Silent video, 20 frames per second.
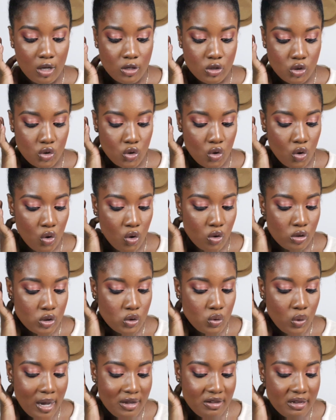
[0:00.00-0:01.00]
So
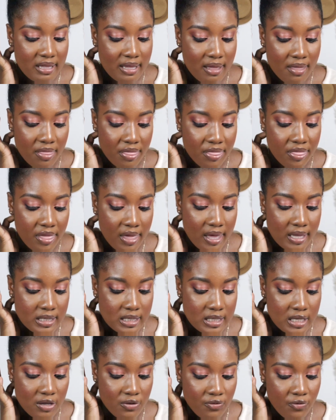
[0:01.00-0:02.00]
two hundred
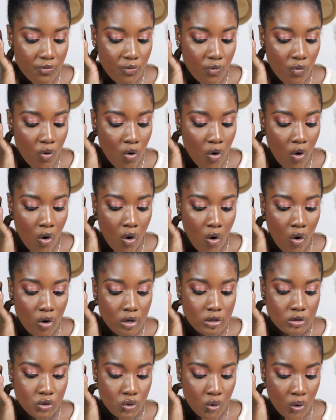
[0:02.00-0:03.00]

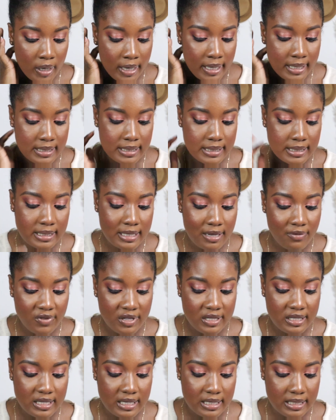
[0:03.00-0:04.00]
thirty-four dollars and
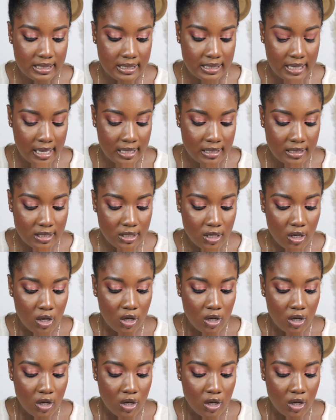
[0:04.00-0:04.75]
seventy cents